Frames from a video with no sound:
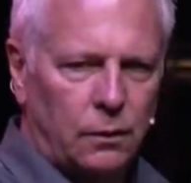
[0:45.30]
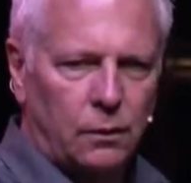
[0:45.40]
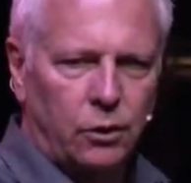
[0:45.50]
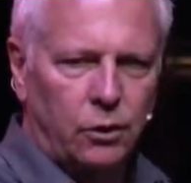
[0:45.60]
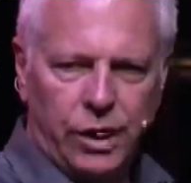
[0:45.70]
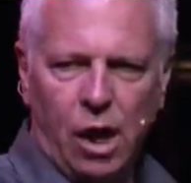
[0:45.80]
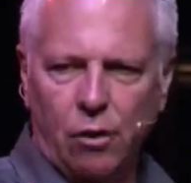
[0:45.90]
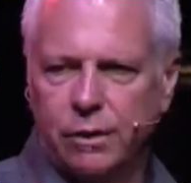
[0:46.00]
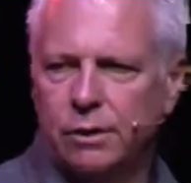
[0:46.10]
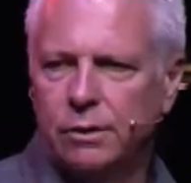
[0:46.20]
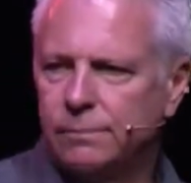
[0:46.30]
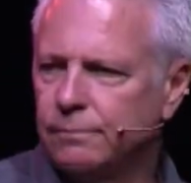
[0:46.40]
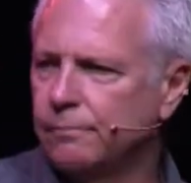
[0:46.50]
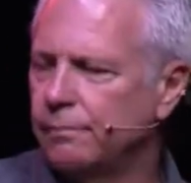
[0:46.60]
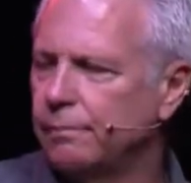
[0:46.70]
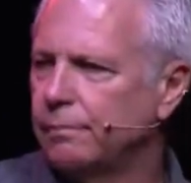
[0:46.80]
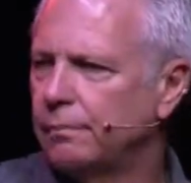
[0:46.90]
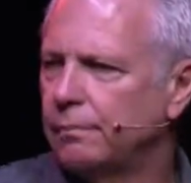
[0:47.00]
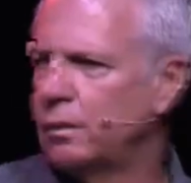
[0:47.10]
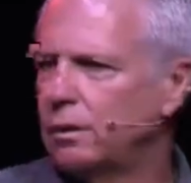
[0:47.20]
your daughter,
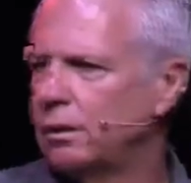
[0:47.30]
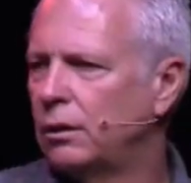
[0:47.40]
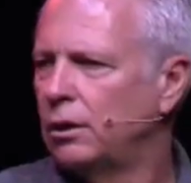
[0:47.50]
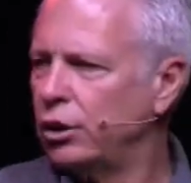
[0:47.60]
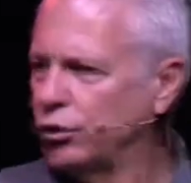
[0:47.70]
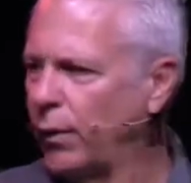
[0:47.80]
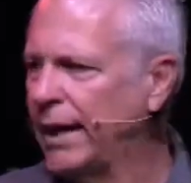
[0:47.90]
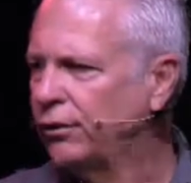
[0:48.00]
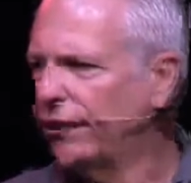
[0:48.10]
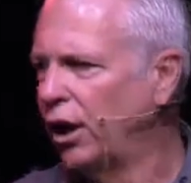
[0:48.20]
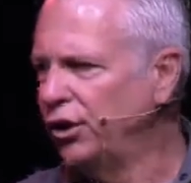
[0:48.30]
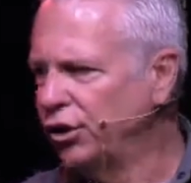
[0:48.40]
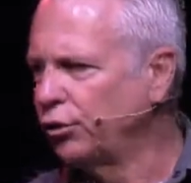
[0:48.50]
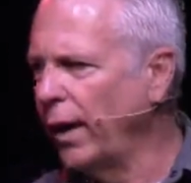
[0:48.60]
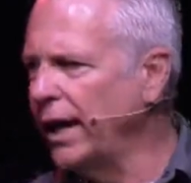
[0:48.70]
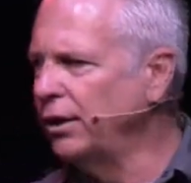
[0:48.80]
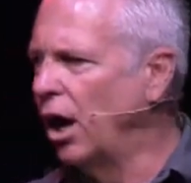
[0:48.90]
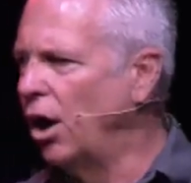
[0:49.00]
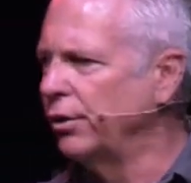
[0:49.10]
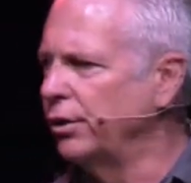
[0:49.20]
your grandson, your
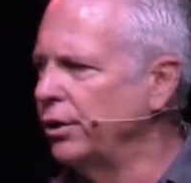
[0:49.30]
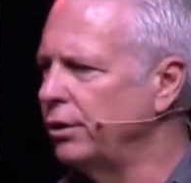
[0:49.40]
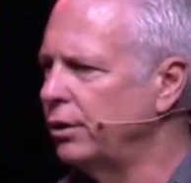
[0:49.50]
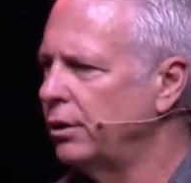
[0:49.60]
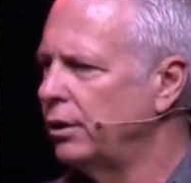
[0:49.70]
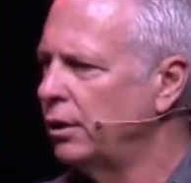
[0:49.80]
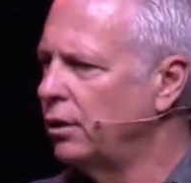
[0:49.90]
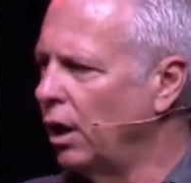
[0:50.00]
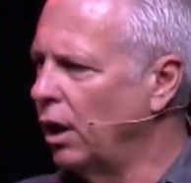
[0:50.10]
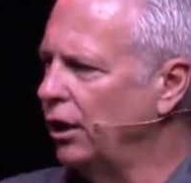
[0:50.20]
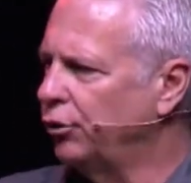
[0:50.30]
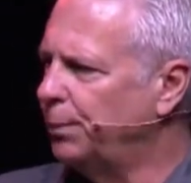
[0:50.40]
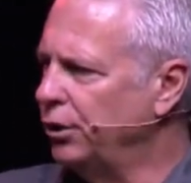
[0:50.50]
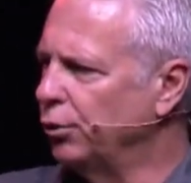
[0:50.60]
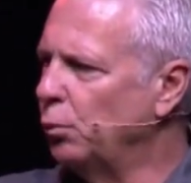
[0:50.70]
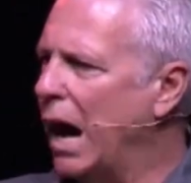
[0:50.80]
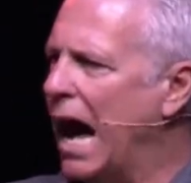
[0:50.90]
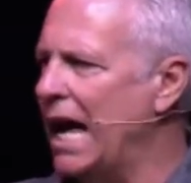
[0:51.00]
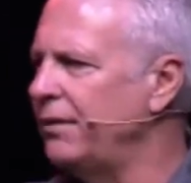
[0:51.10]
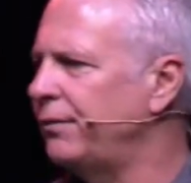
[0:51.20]
granddaughter, your husband, your
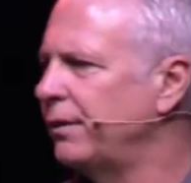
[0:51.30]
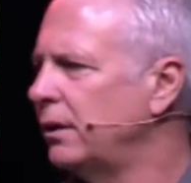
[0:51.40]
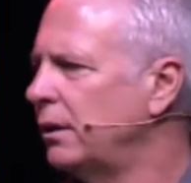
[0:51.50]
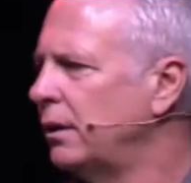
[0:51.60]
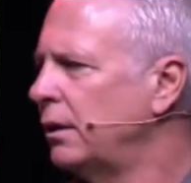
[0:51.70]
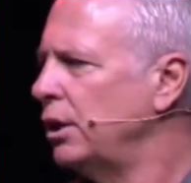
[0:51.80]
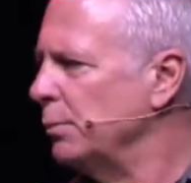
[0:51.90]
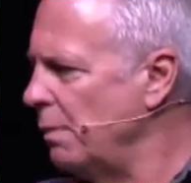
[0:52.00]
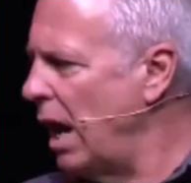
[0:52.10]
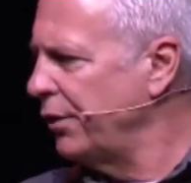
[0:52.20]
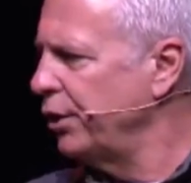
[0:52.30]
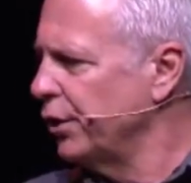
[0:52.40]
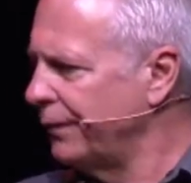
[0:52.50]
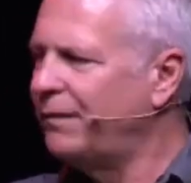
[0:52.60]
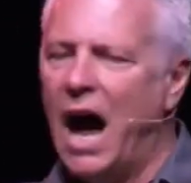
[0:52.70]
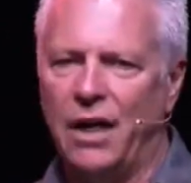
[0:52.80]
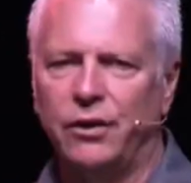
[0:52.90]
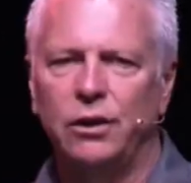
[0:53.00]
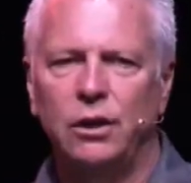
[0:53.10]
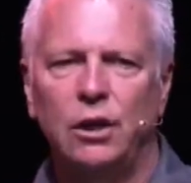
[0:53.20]
wife, your mother, your
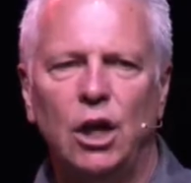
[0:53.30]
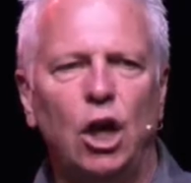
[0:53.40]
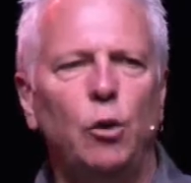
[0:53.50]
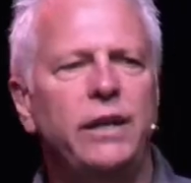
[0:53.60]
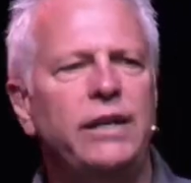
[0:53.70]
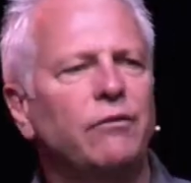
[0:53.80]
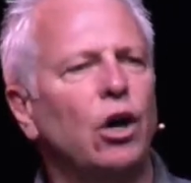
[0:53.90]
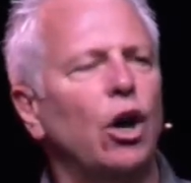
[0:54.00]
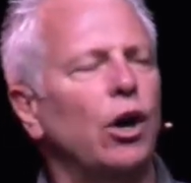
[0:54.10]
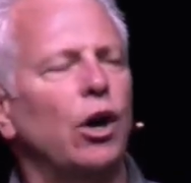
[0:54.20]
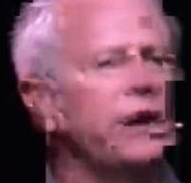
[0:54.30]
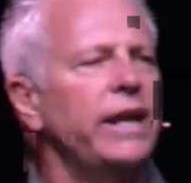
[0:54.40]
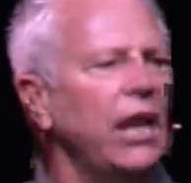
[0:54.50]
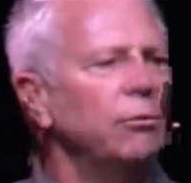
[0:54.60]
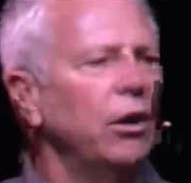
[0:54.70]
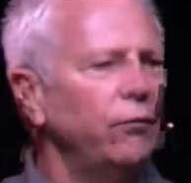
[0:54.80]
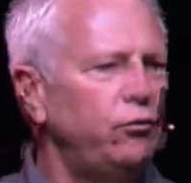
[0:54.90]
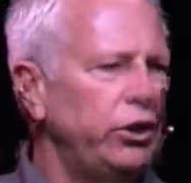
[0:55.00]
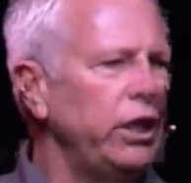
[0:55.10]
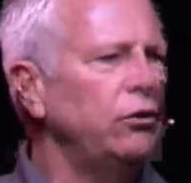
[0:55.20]
father, who had never heard the name of
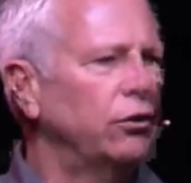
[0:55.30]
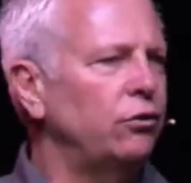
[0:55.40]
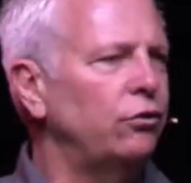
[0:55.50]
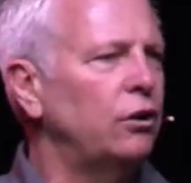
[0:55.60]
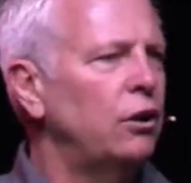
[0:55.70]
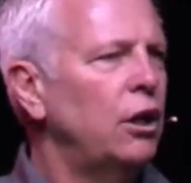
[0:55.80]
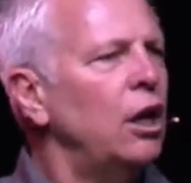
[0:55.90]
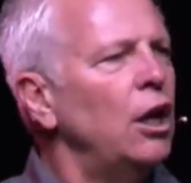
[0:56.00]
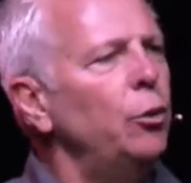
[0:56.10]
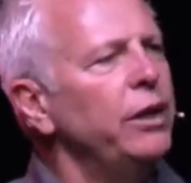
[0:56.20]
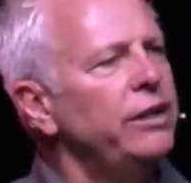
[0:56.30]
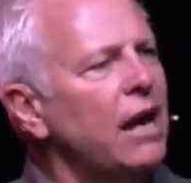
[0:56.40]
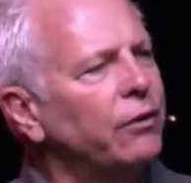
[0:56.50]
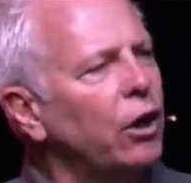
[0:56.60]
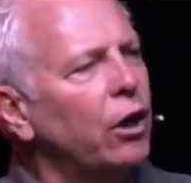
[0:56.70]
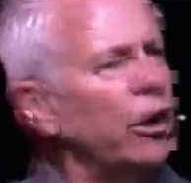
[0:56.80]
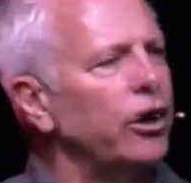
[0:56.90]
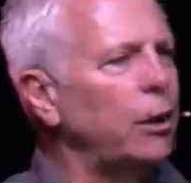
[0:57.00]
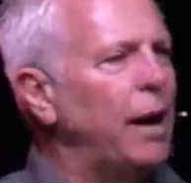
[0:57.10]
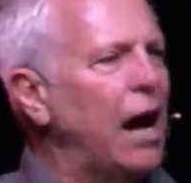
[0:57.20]
Jesus who had never heard
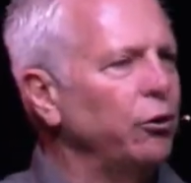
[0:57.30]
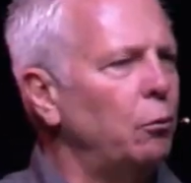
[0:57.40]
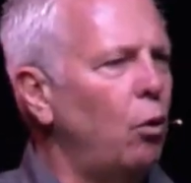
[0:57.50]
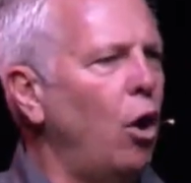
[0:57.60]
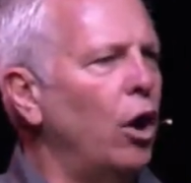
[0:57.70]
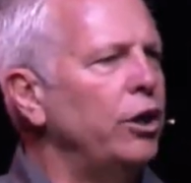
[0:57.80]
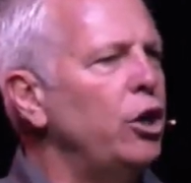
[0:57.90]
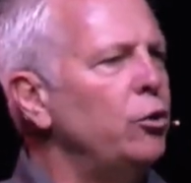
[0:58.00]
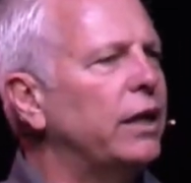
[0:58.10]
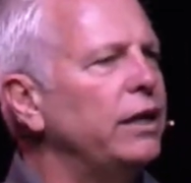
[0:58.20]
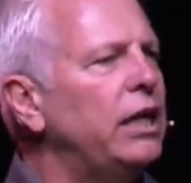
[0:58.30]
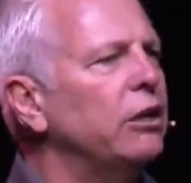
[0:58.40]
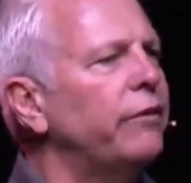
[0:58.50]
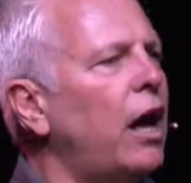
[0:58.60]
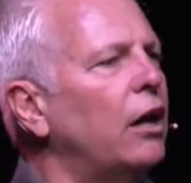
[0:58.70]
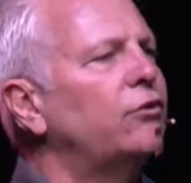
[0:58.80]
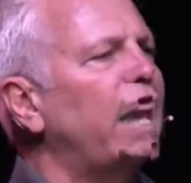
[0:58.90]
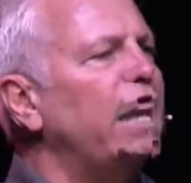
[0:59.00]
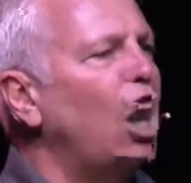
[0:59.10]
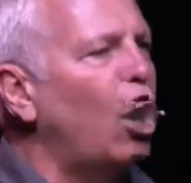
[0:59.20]
about the one who can give us
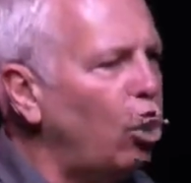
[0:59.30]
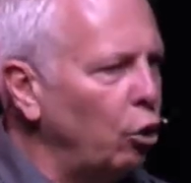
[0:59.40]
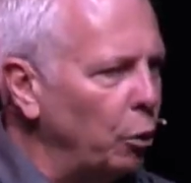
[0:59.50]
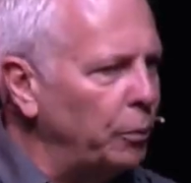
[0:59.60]
a hope